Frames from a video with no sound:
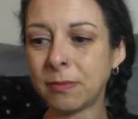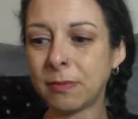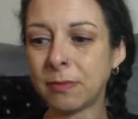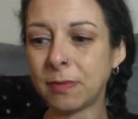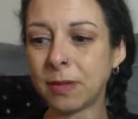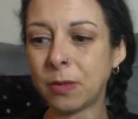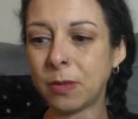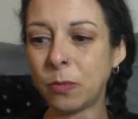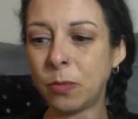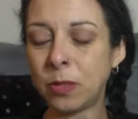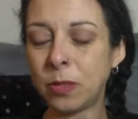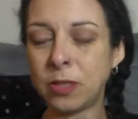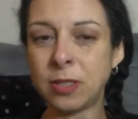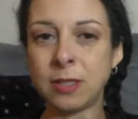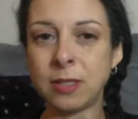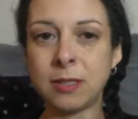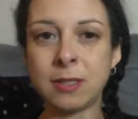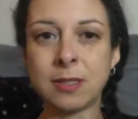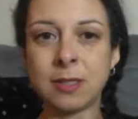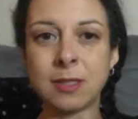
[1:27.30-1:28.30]
which
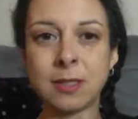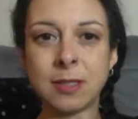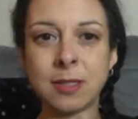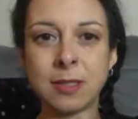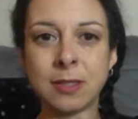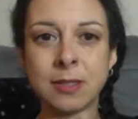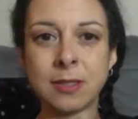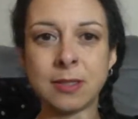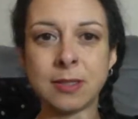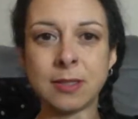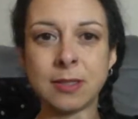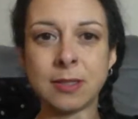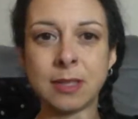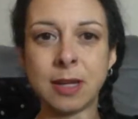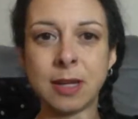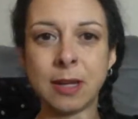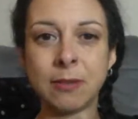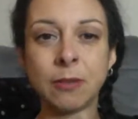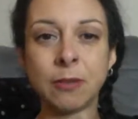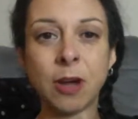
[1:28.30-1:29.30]
is it's kind
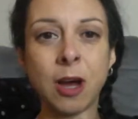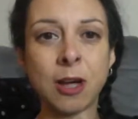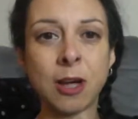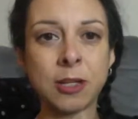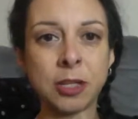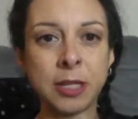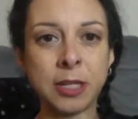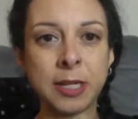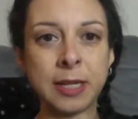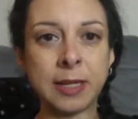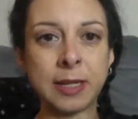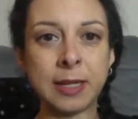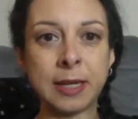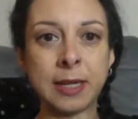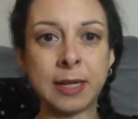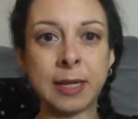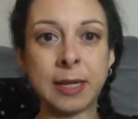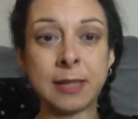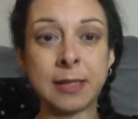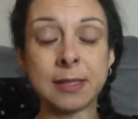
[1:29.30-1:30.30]
of cautioning
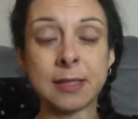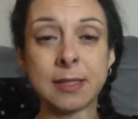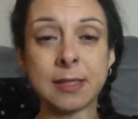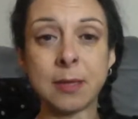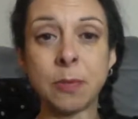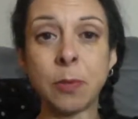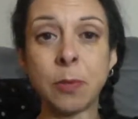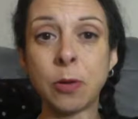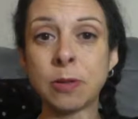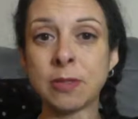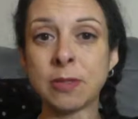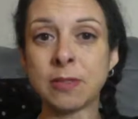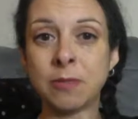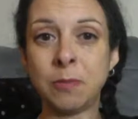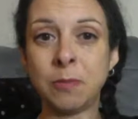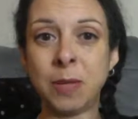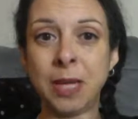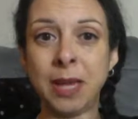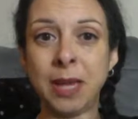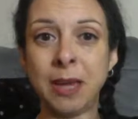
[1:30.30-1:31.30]
against impulsive
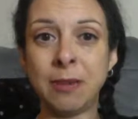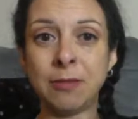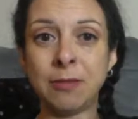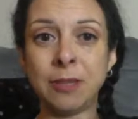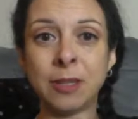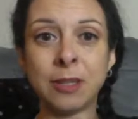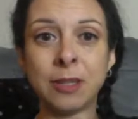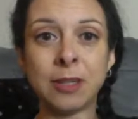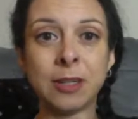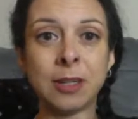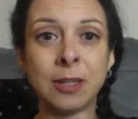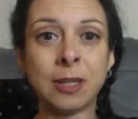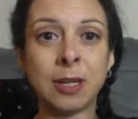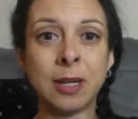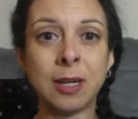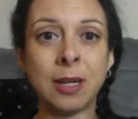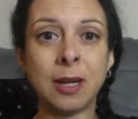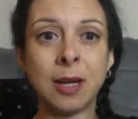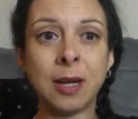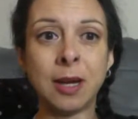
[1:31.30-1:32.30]
behavior,
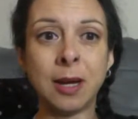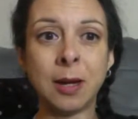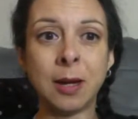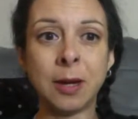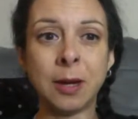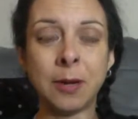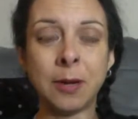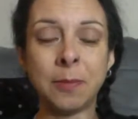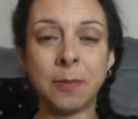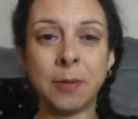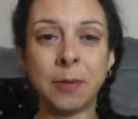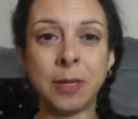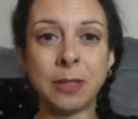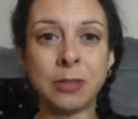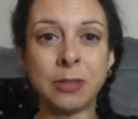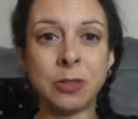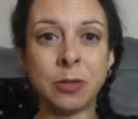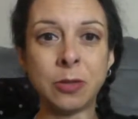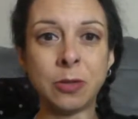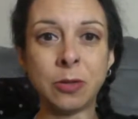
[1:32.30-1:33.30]
being
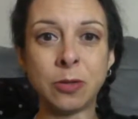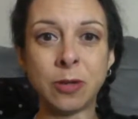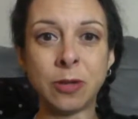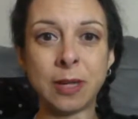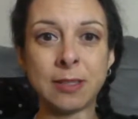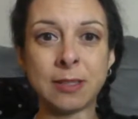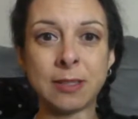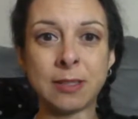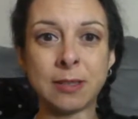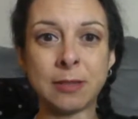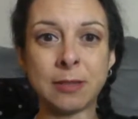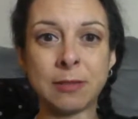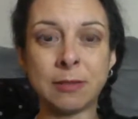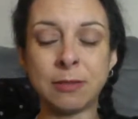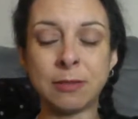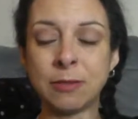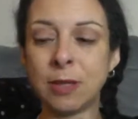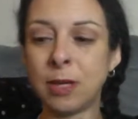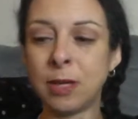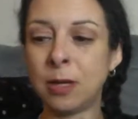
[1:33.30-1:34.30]
too aggressive,
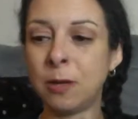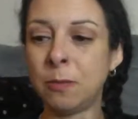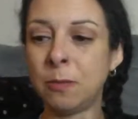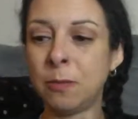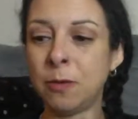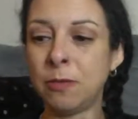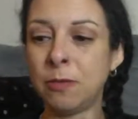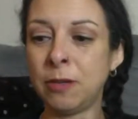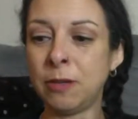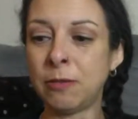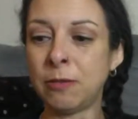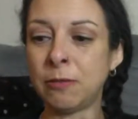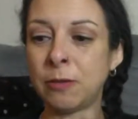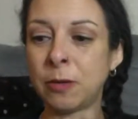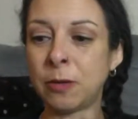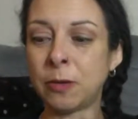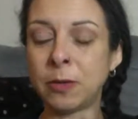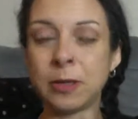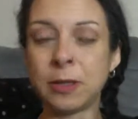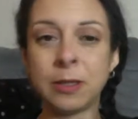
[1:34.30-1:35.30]
moving
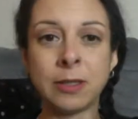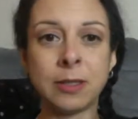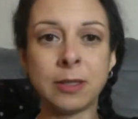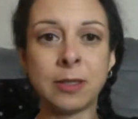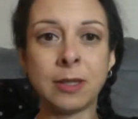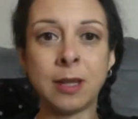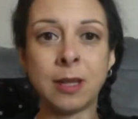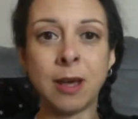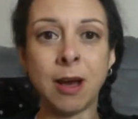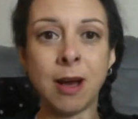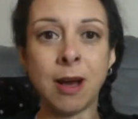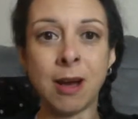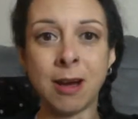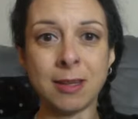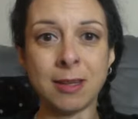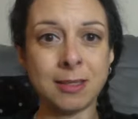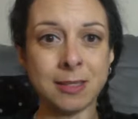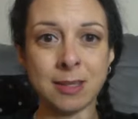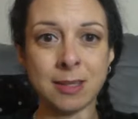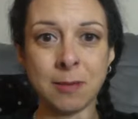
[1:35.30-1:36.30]
forward on
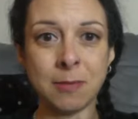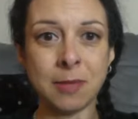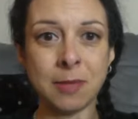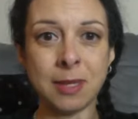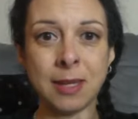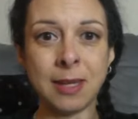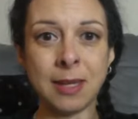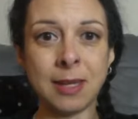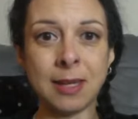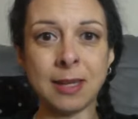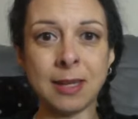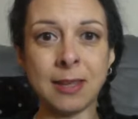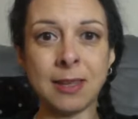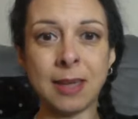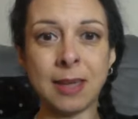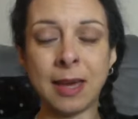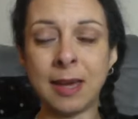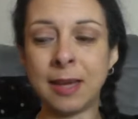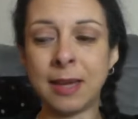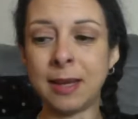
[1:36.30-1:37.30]
something
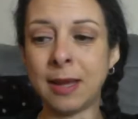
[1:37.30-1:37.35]
that